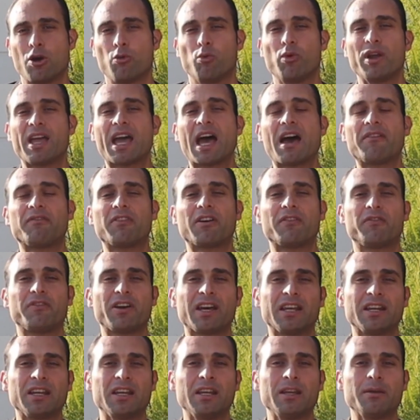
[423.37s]
We have a
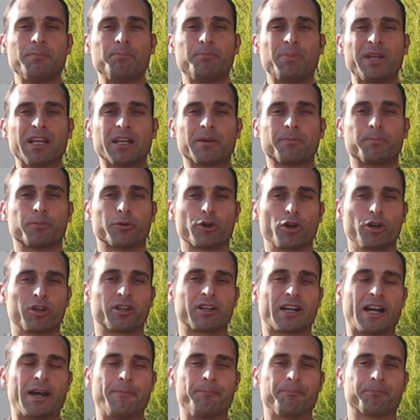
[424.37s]
very big
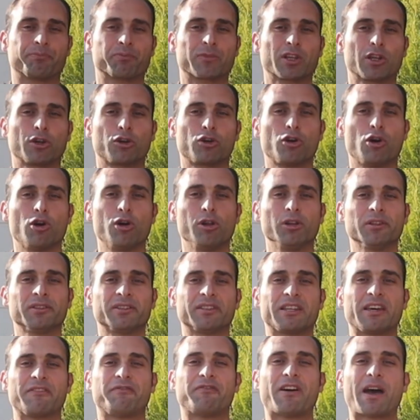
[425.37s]
program
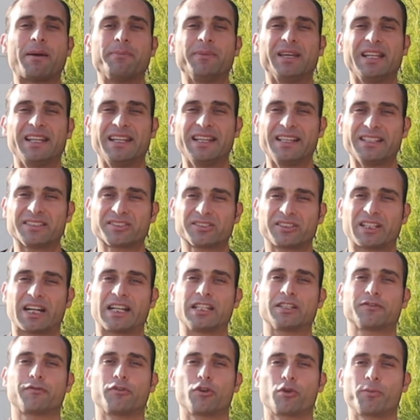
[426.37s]
called the Families
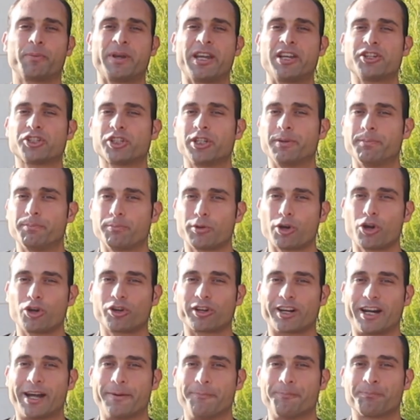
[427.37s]
Transformation
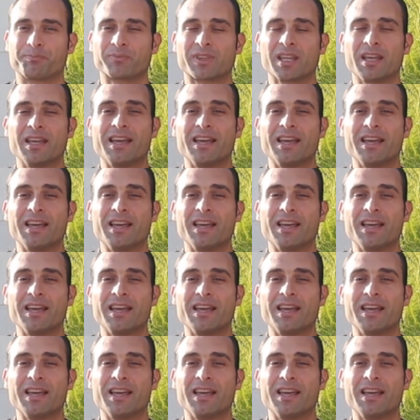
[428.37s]
Program.